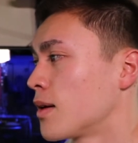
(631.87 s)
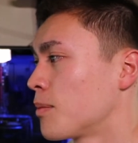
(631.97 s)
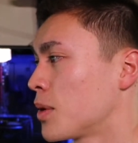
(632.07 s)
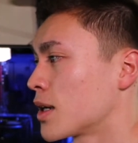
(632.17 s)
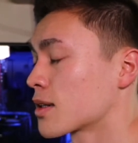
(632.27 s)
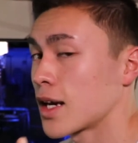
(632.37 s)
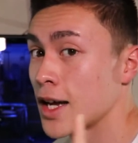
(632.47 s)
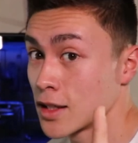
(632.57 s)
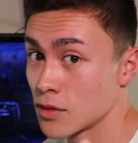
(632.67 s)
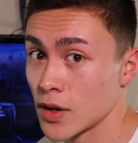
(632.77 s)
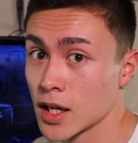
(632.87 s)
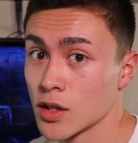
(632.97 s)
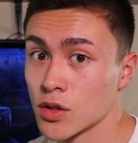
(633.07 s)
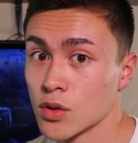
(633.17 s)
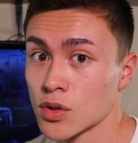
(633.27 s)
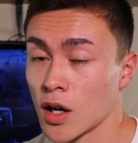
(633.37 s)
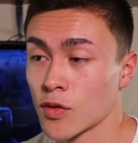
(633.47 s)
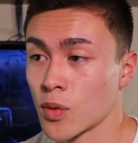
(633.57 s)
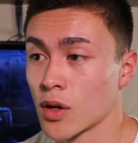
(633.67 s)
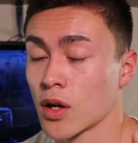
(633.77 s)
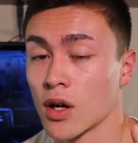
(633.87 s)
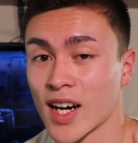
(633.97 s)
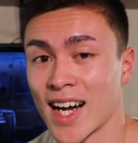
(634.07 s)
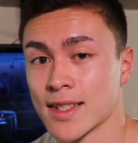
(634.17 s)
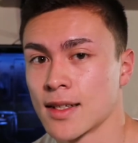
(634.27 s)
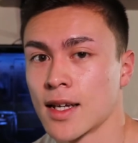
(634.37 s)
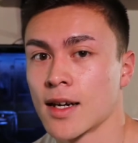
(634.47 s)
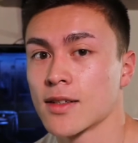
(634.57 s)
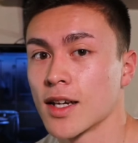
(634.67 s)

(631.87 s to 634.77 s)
But I did find a new software called Content Cal,